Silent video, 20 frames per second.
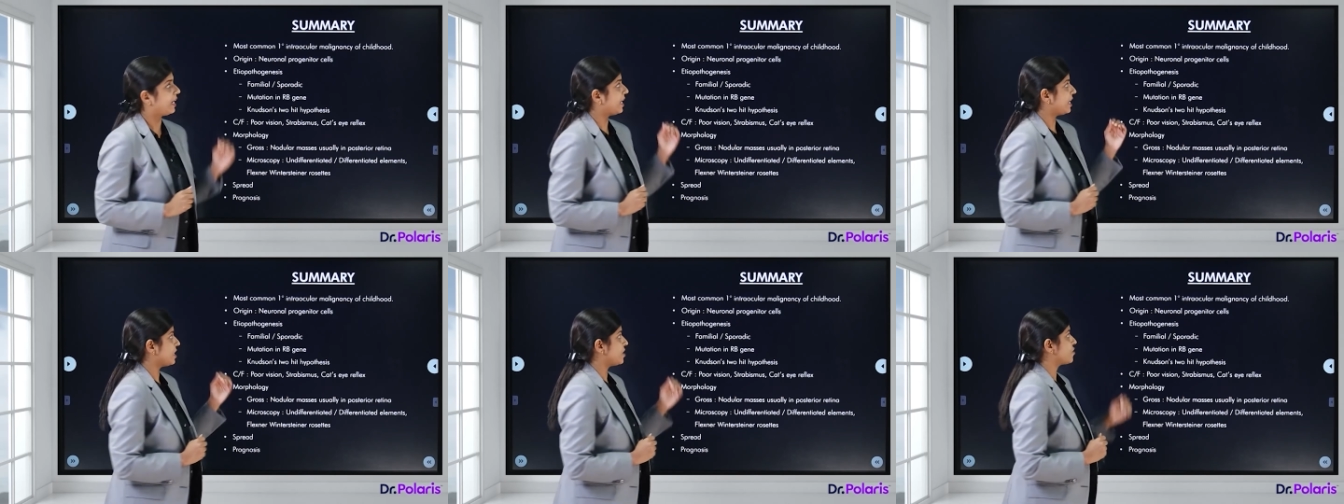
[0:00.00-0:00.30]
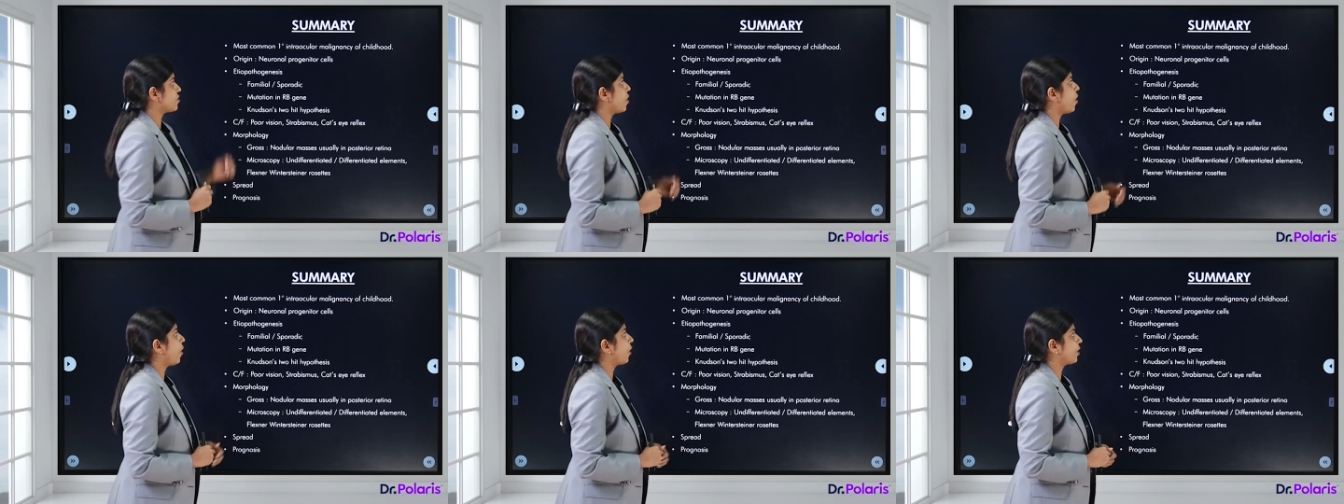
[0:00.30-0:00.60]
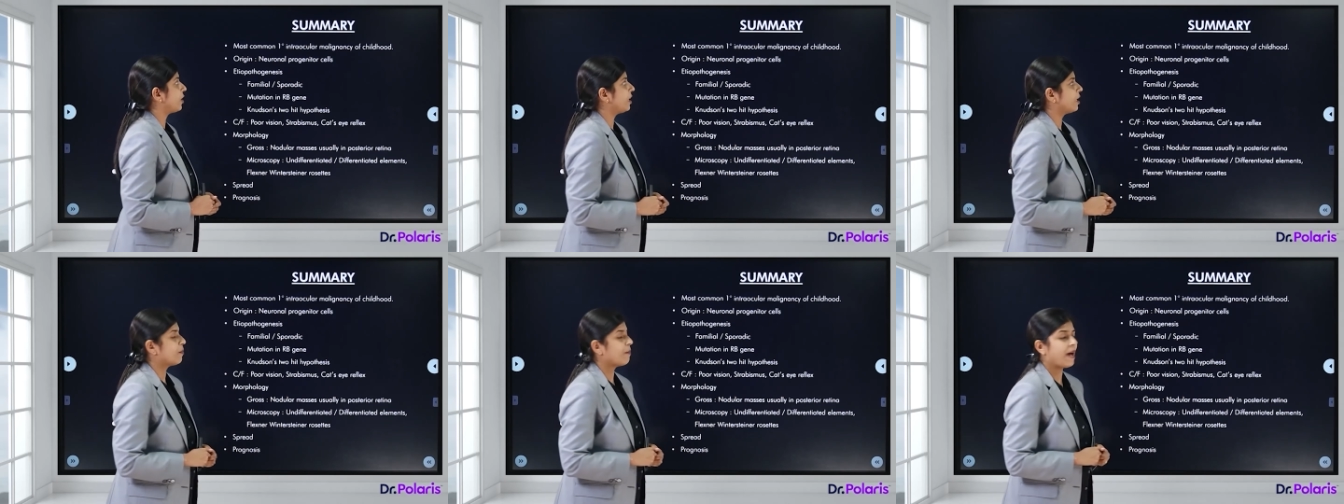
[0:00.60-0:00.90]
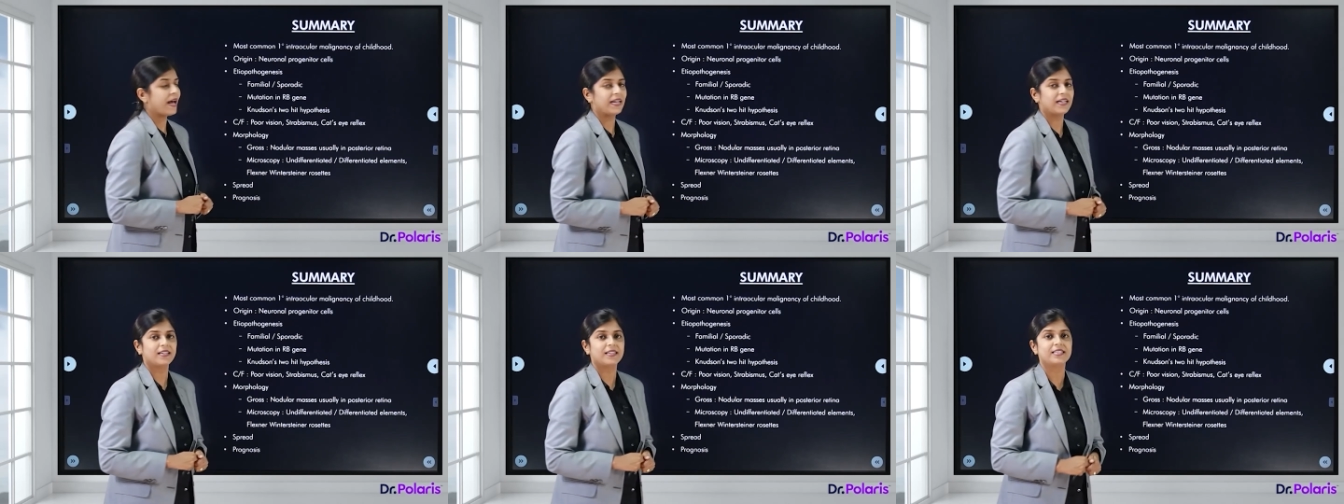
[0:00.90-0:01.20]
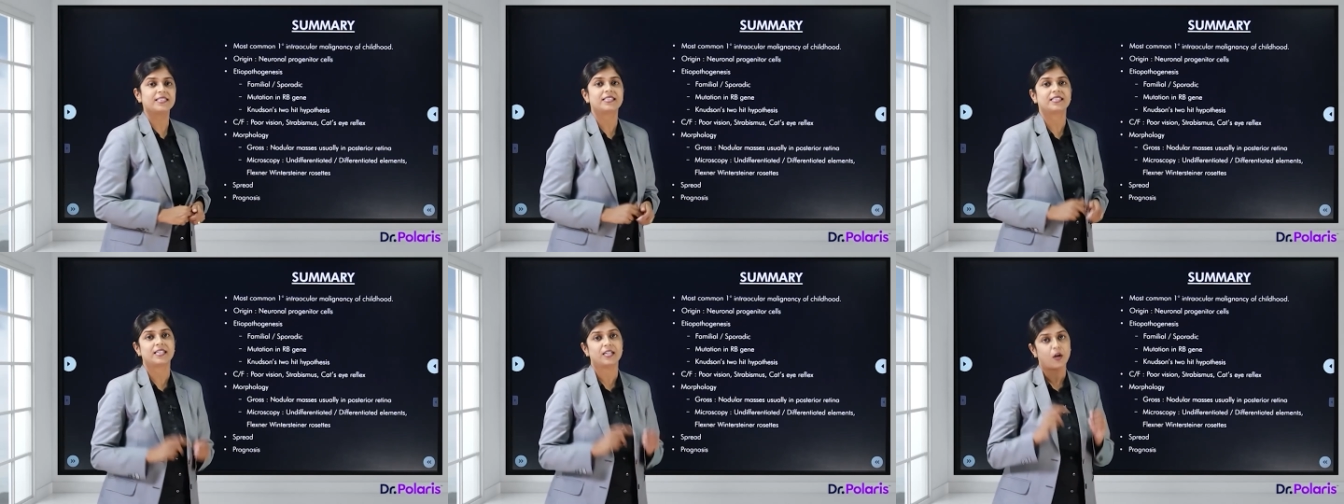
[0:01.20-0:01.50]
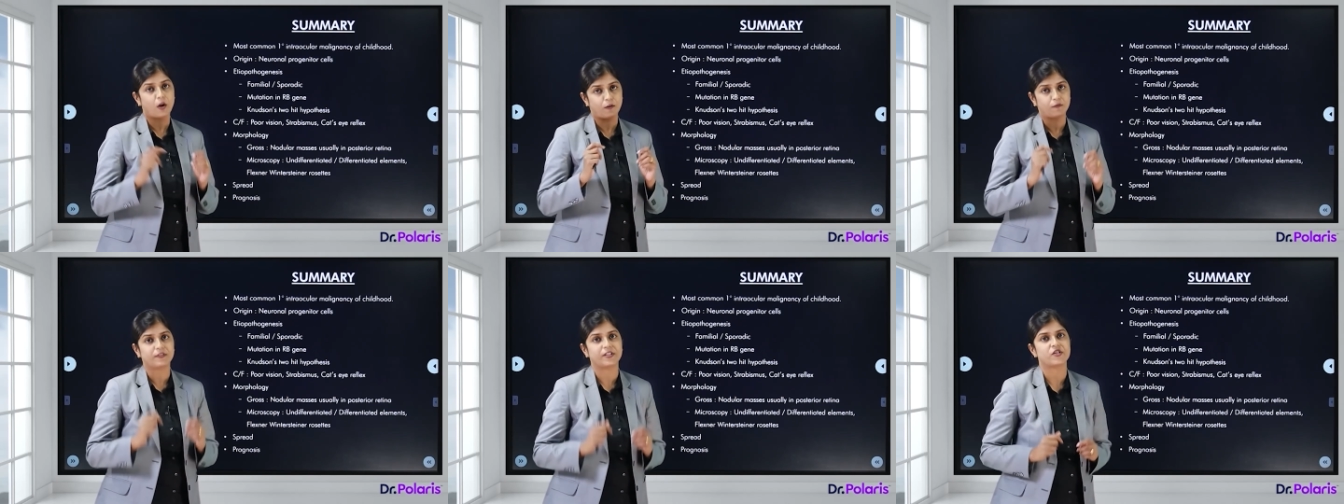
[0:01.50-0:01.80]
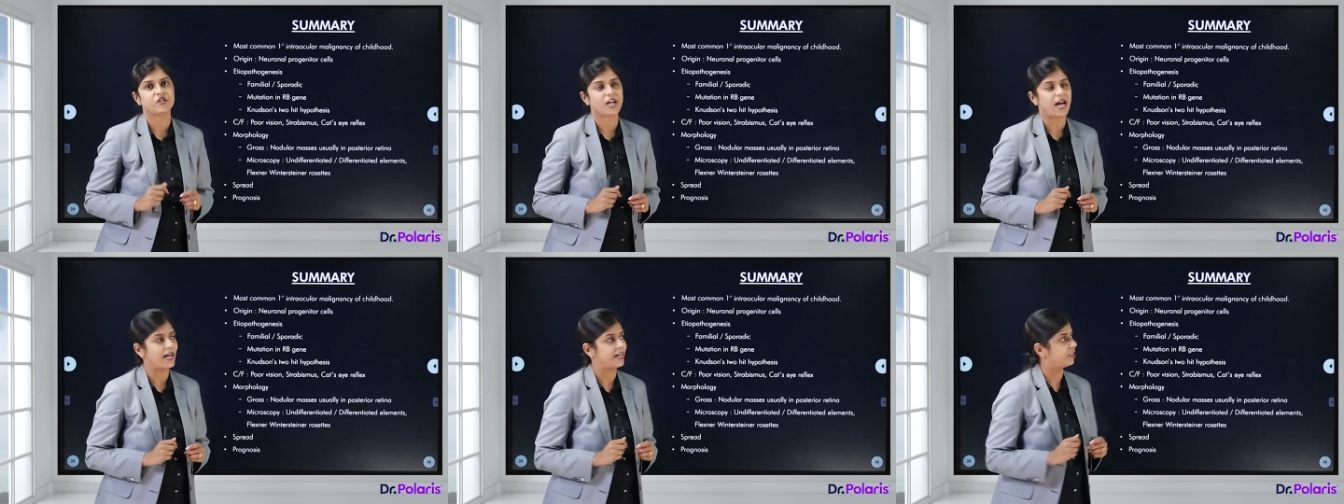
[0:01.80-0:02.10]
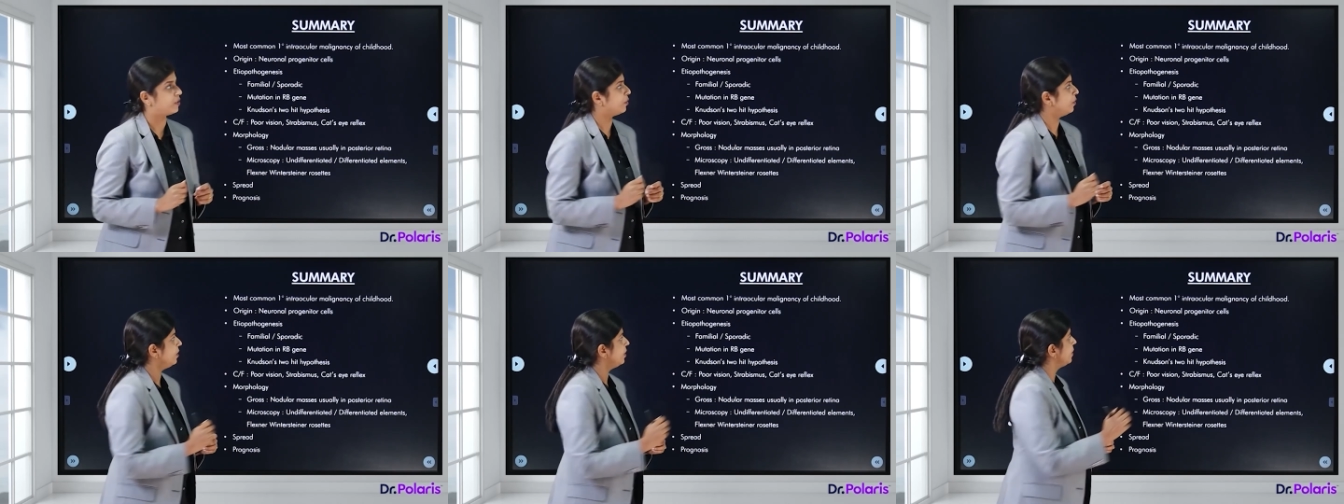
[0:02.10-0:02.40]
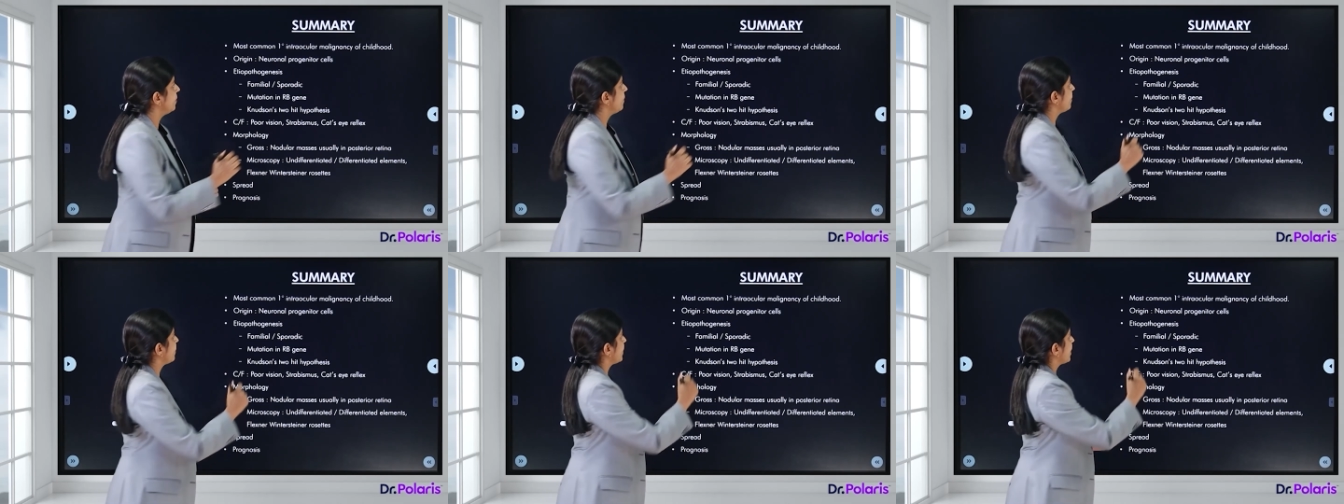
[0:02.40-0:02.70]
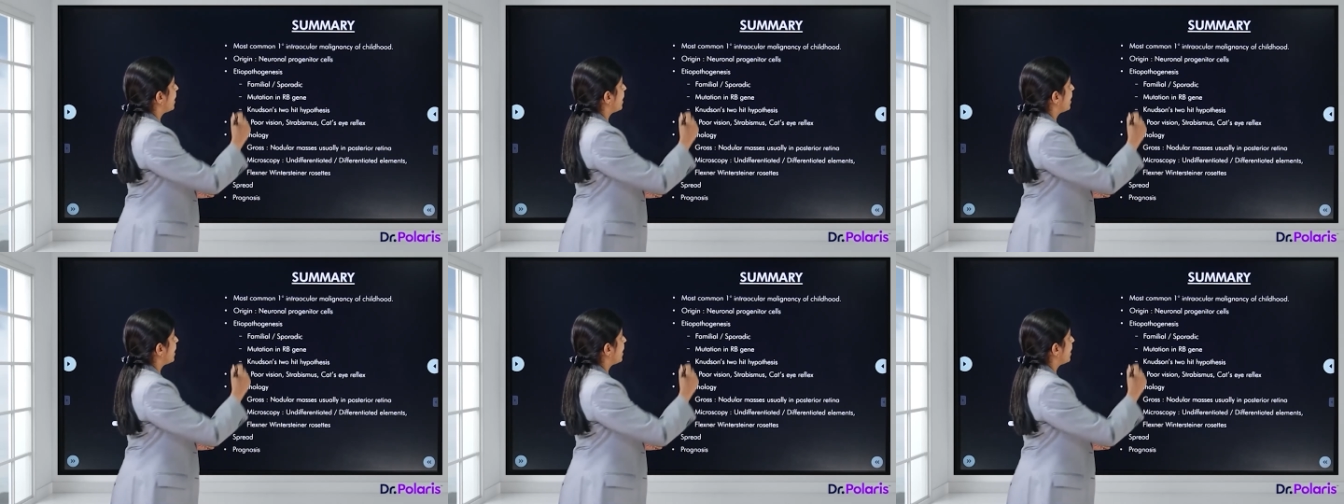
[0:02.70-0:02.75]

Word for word: intraocular malignancy of the childhood.